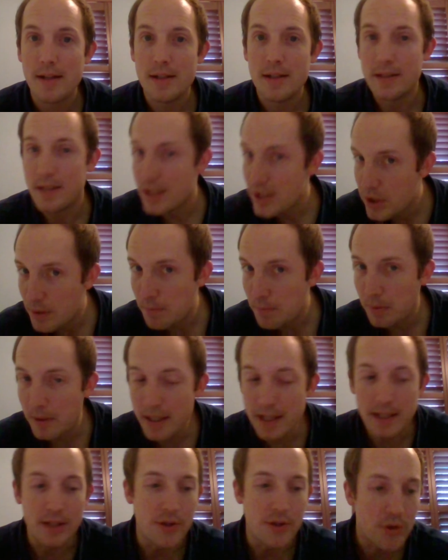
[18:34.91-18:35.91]

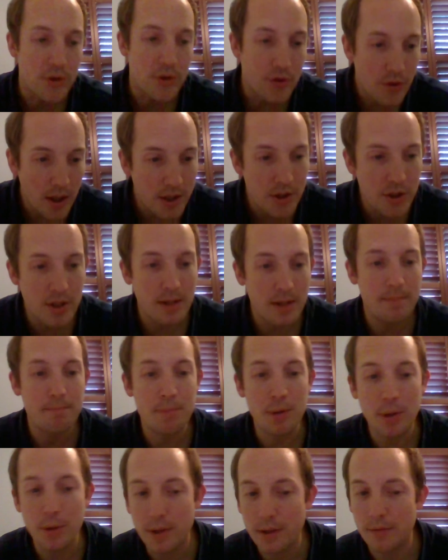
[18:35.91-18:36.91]
Discipline, instruction,
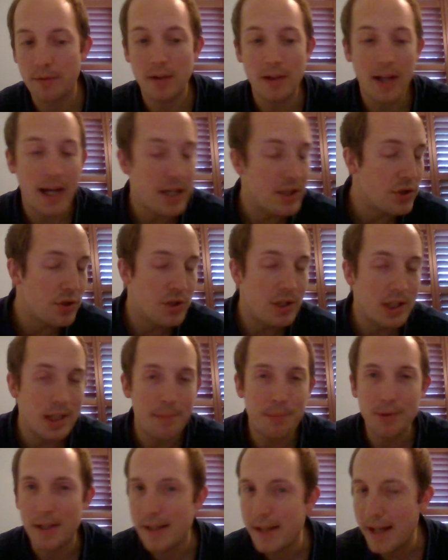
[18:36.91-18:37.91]
building
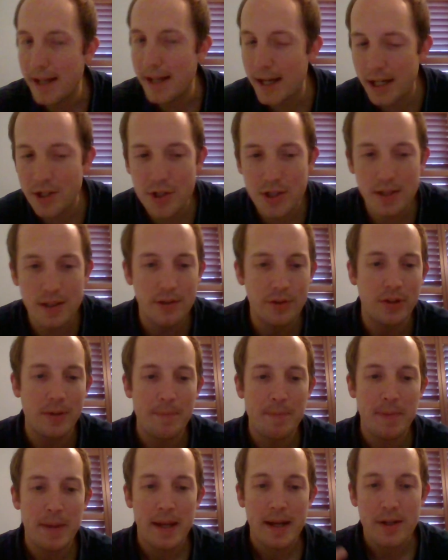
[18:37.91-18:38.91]
relationships, connections,
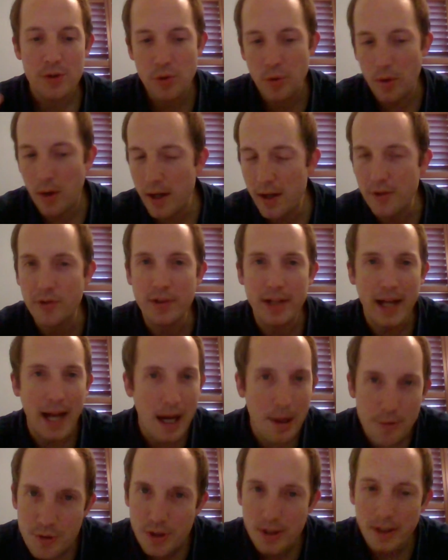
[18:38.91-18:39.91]
trust,
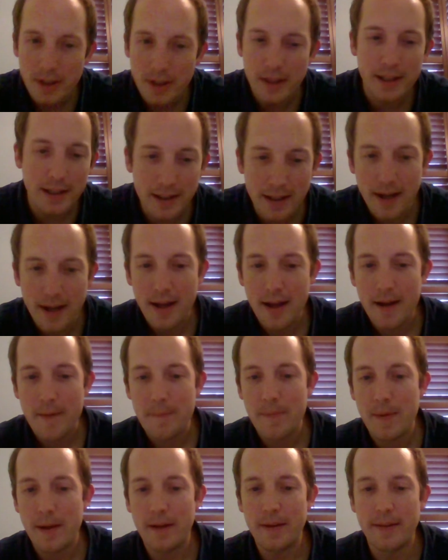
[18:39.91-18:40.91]
counseling,
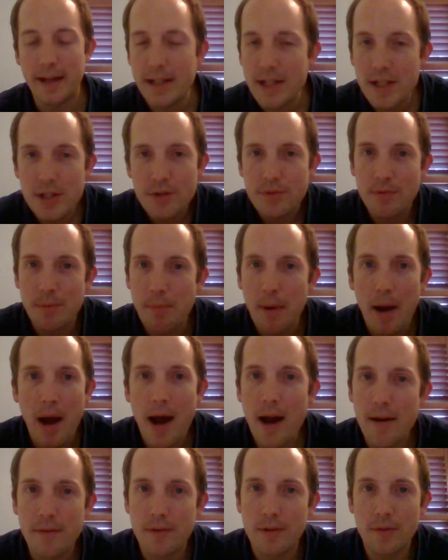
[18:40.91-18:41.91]
they just
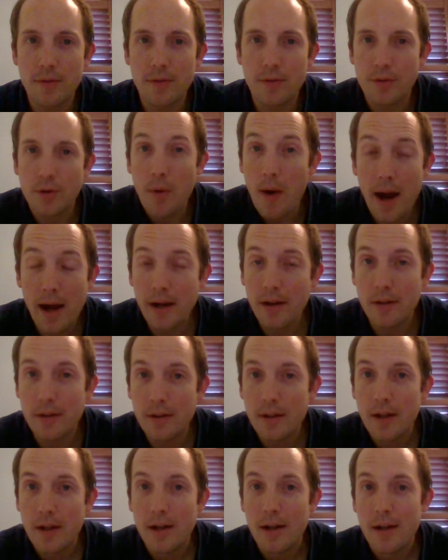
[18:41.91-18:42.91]

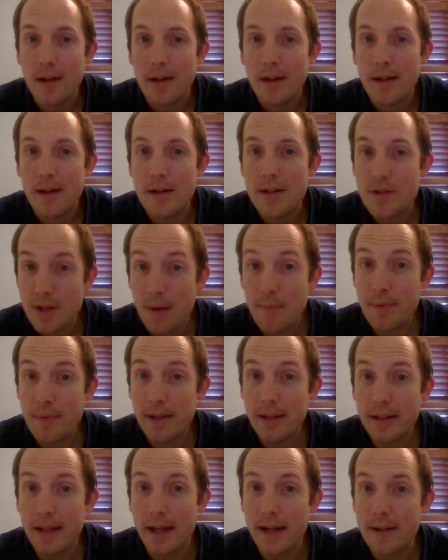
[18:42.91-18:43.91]
require
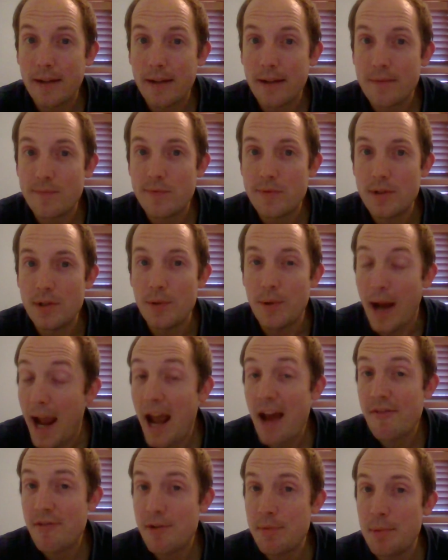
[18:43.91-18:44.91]
something that you
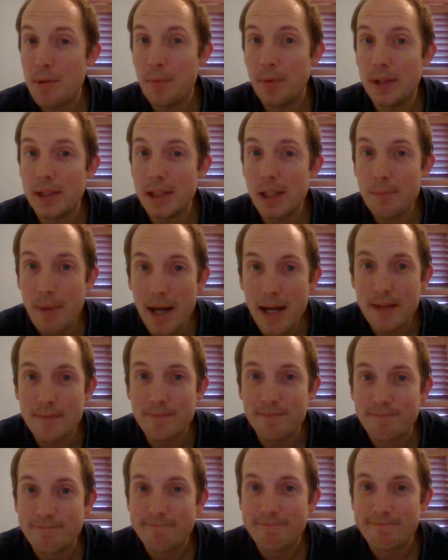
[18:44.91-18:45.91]
have to be willing to pay.
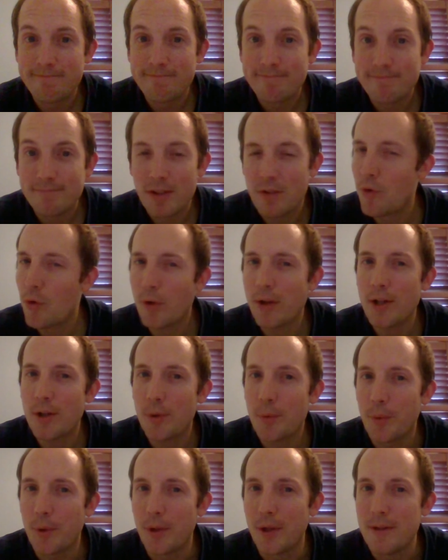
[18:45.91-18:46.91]

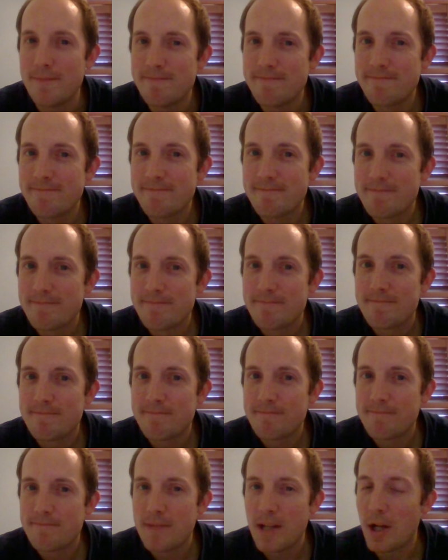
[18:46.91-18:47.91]
4-letter word.
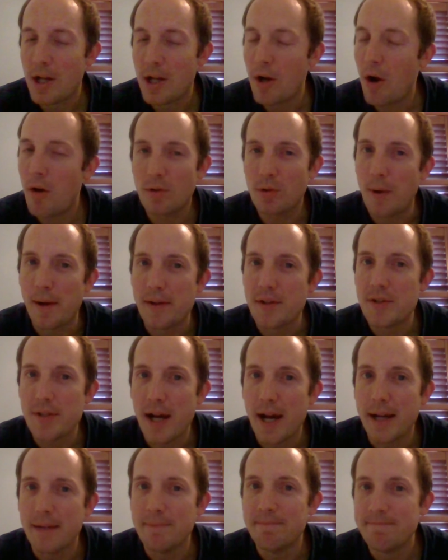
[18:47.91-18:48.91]
It all requires
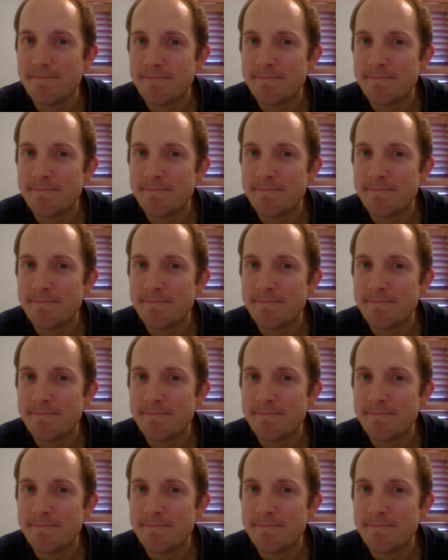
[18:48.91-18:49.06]
time.